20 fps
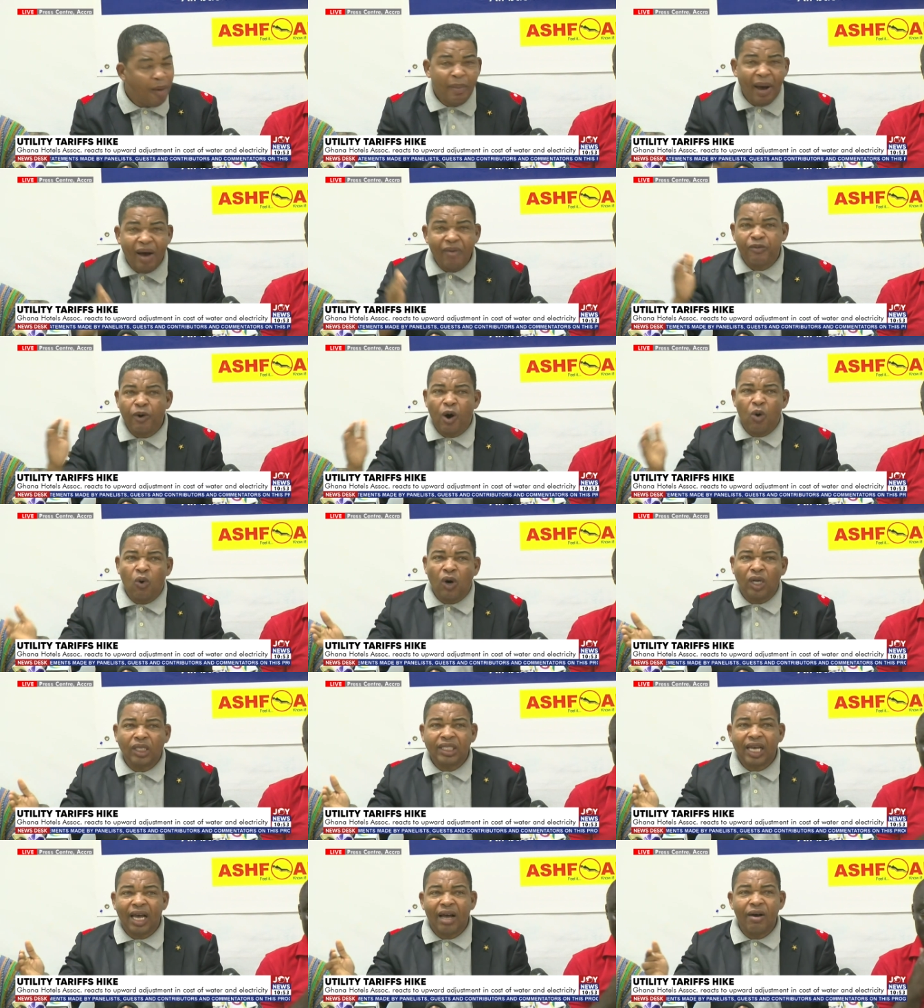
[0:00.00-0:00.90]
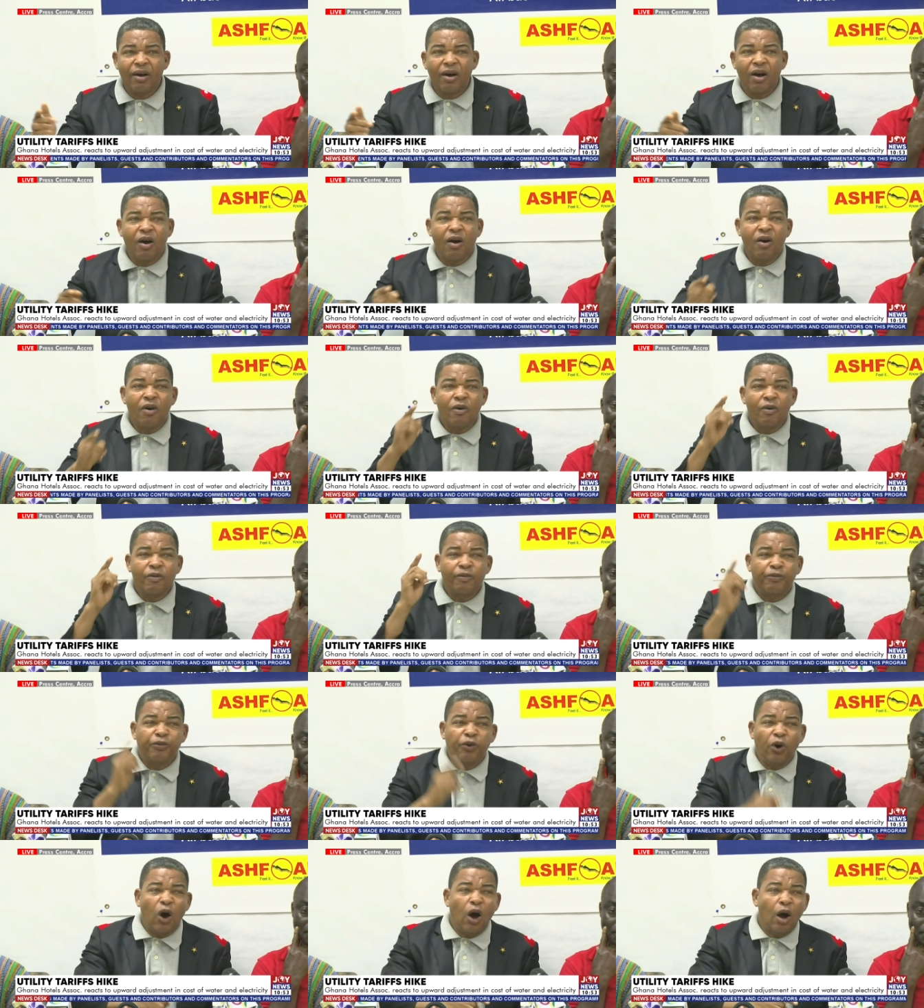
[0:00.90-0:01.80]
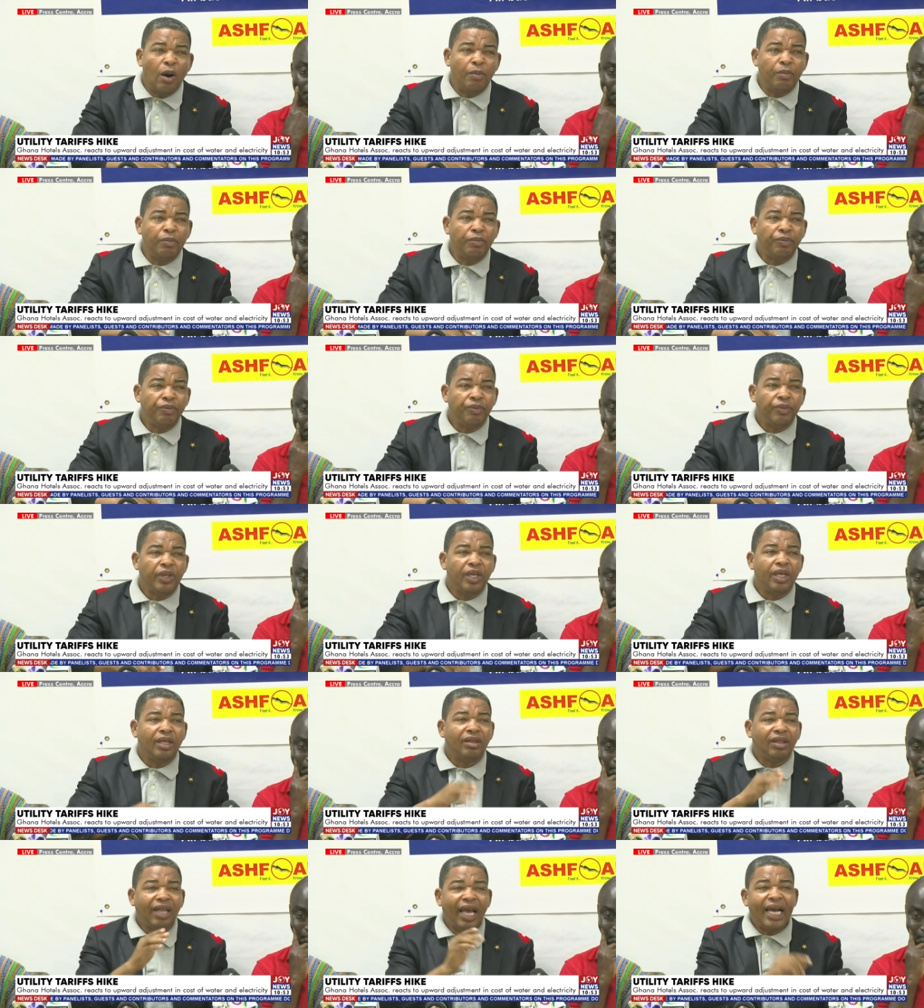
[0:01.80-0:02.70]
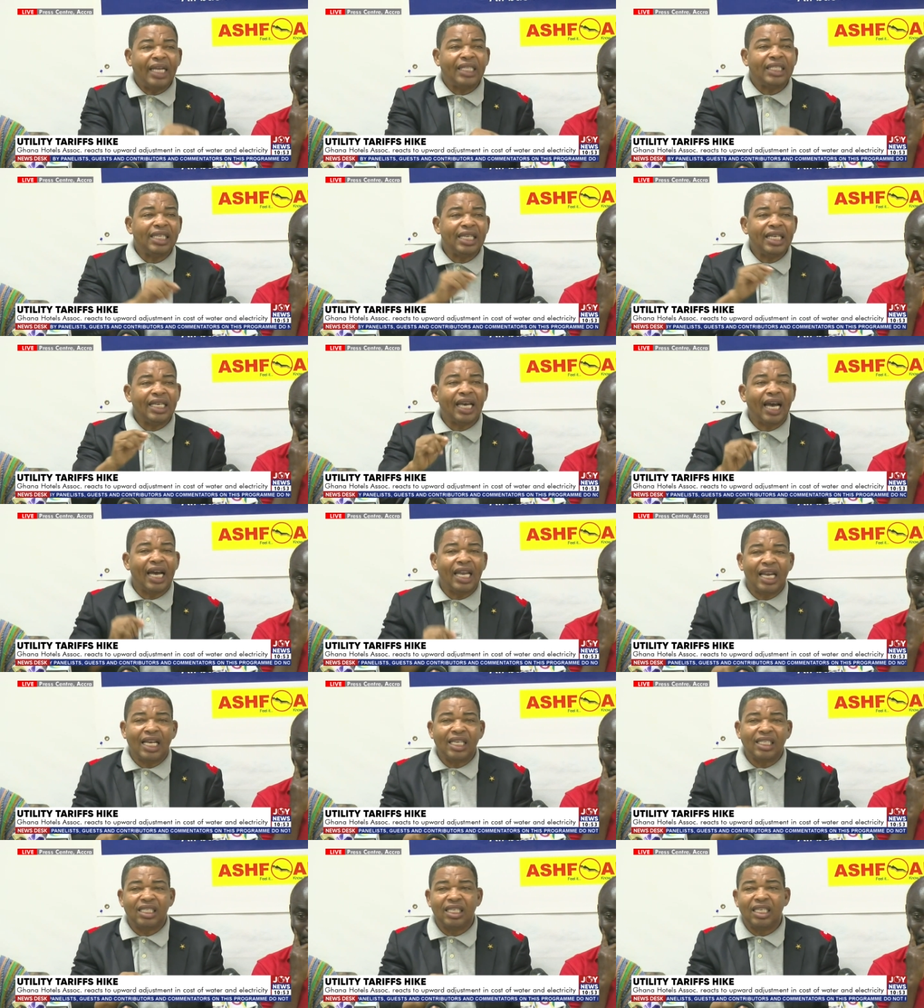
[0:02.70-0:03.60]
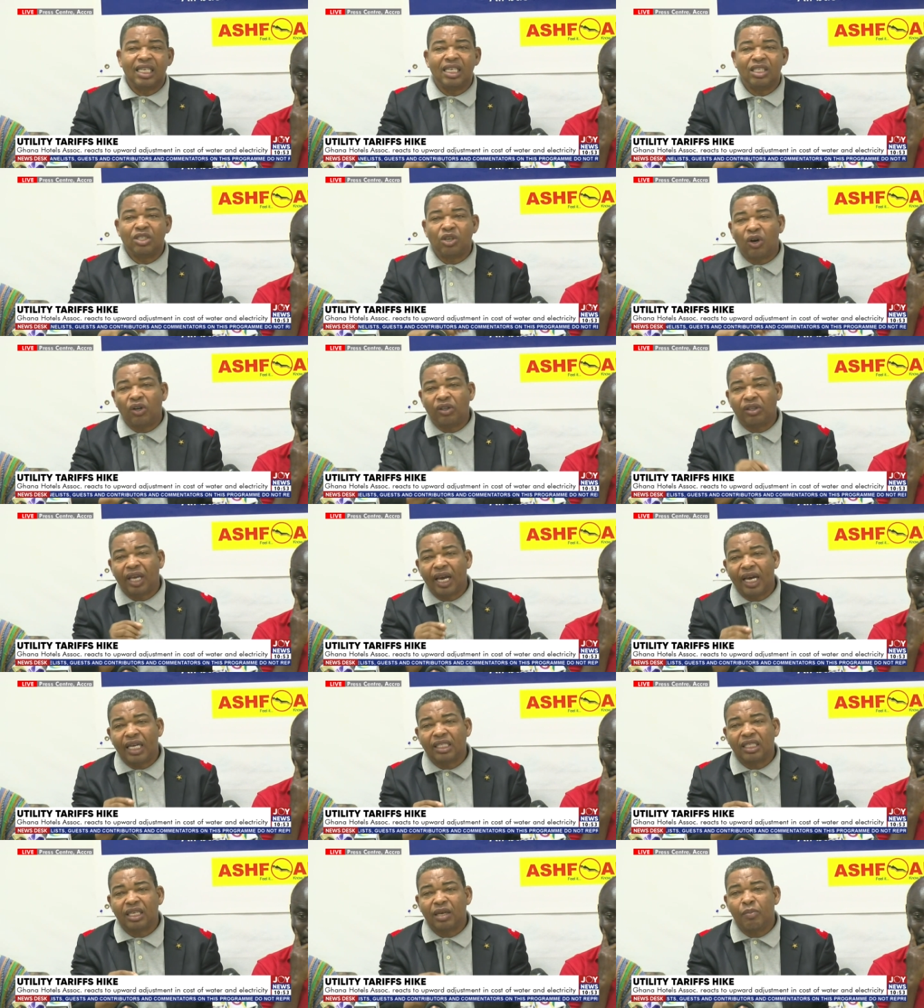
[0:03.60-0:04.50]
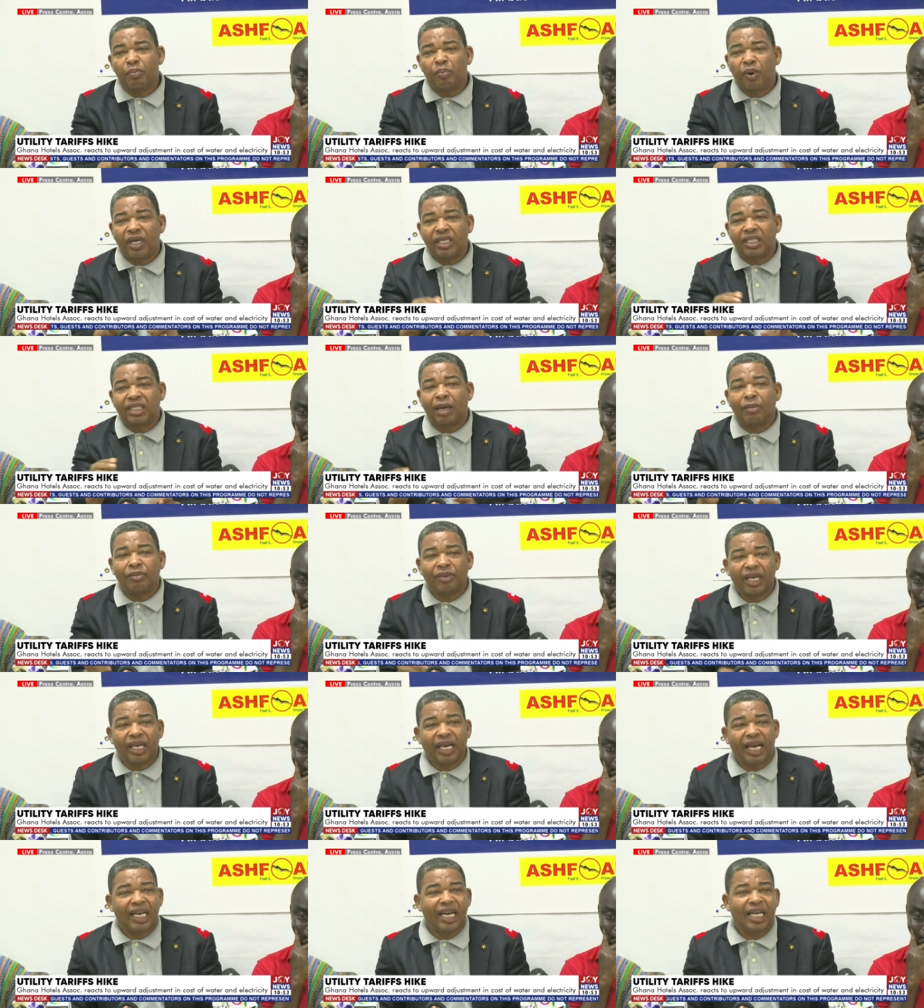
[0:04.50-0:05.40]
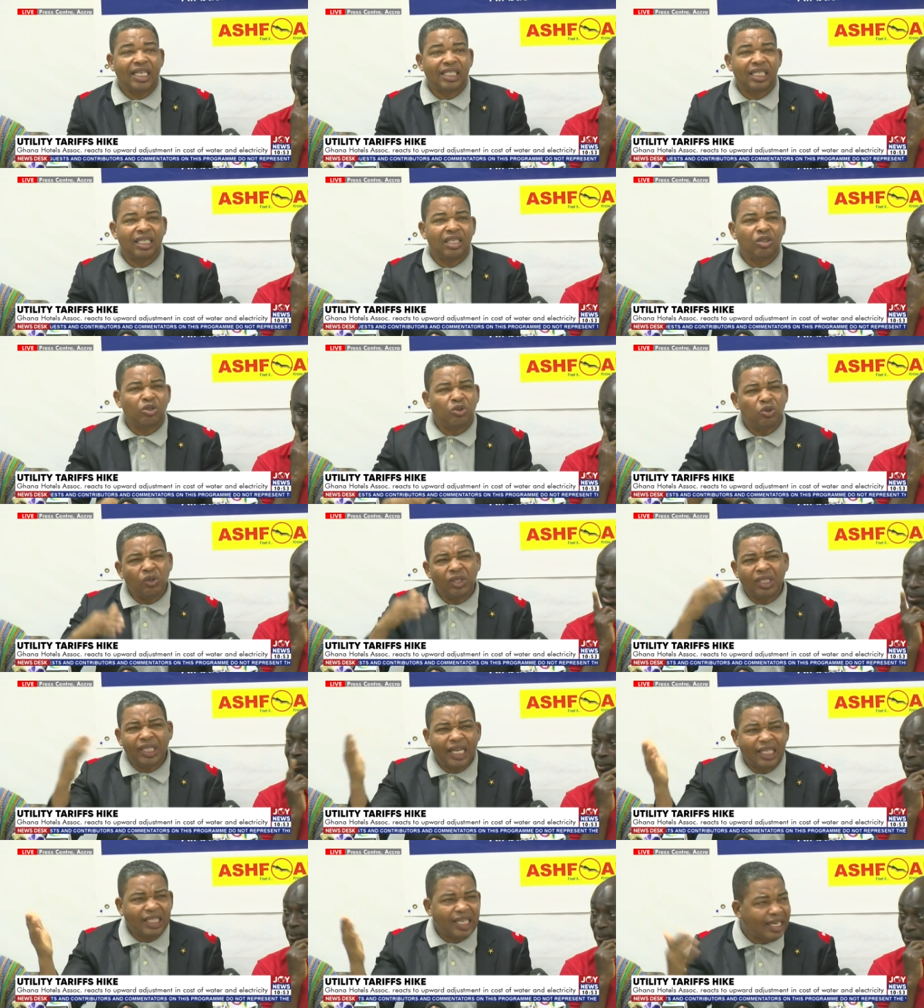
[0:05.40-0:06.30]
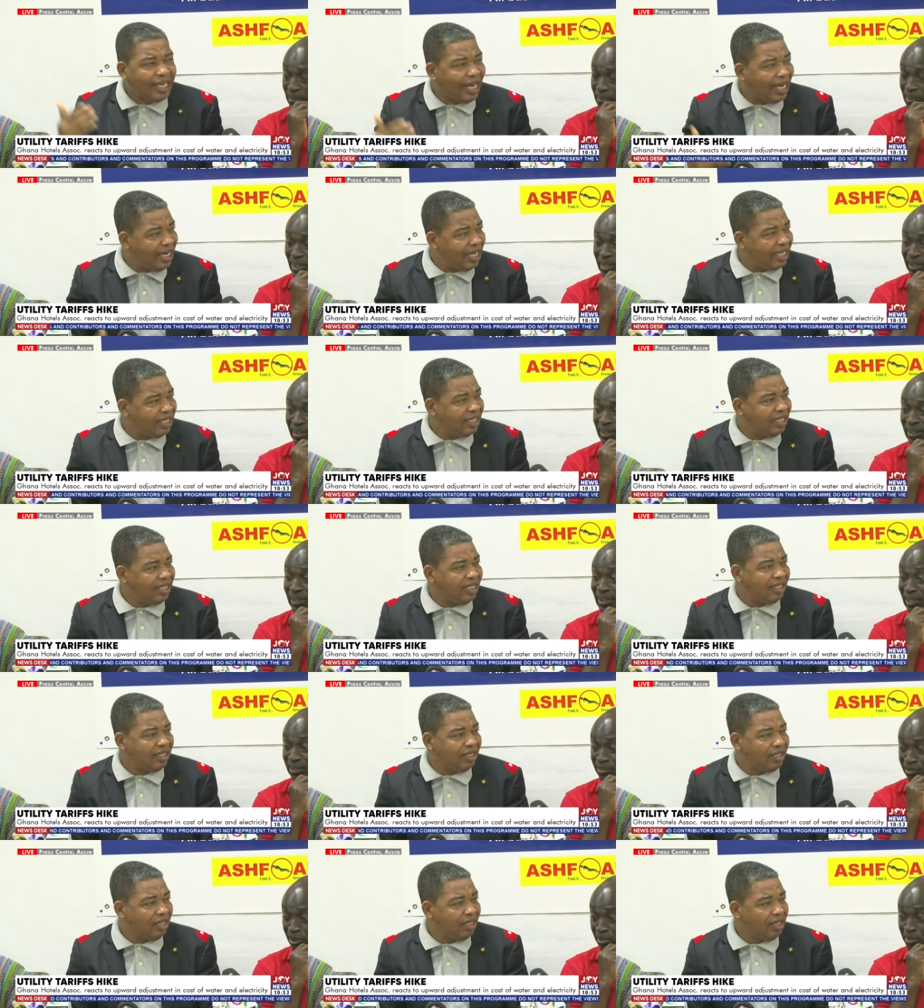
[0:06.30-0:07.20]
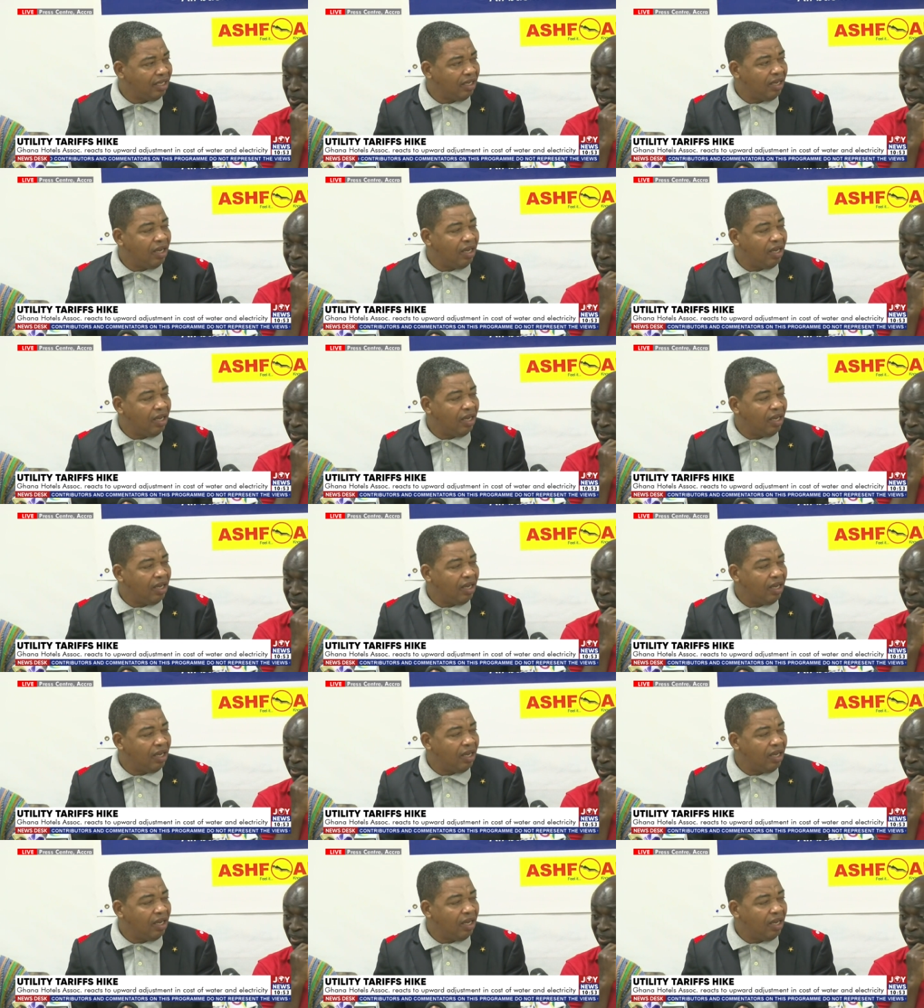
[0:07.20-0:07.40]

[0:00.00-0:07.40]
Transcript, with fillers: But for water, from 13 Ghana cedis or 13 point something Ghana cedis to 30 Ghana cedis.